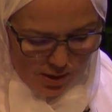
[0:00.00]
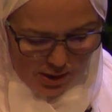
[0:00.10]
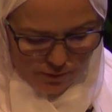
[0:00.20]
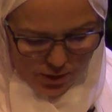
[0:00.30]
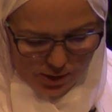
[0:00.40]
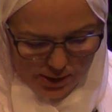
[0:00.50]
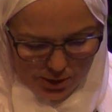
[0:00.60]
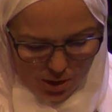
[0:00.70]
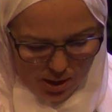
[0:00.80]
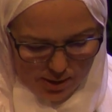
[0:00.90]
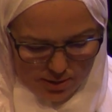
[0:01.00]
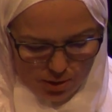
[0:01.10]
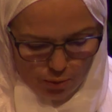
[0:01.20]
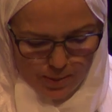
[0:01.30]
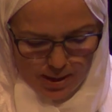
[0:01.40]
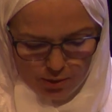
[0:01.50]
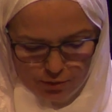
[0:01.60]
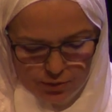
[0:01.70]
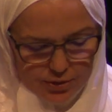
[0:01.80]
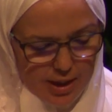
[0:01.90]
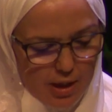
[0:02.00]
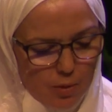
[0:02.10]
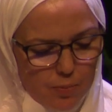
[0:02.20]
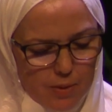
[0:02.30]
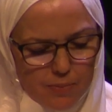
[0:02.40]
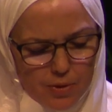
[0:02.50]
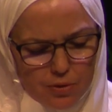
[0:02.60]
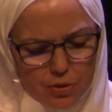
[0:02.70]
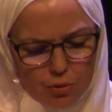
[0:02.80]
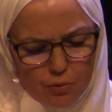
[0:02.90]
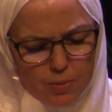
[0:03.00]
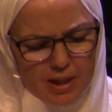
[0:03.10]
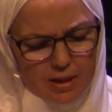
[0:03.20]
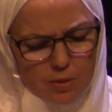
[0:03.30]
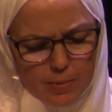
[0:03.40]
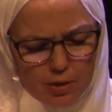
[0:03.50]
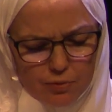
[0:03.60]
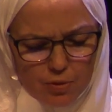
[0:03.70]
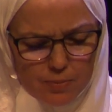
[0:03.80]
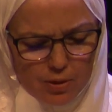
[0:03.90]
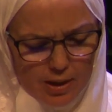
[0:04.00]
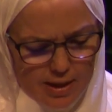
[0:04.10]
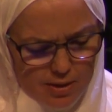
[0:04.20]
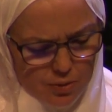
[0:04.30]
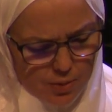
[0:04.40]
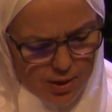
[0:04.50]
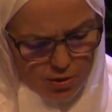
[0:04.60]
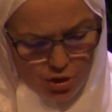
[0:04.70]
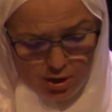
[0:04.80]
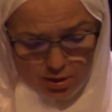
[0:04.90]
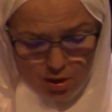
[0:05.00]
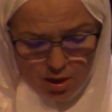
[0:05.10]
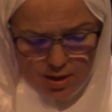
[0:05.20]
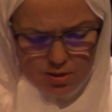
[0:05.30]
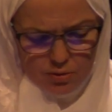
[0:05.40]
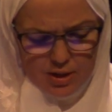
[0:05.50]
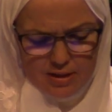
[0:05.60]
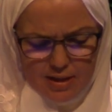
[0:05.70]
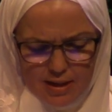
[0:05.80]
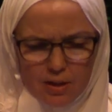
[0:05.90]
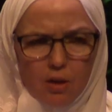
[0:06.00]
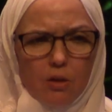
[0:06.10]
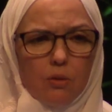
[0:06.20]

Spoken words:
And verily God is all-powerful to help them, those who have been expelled from their lands without just cause, only saying, our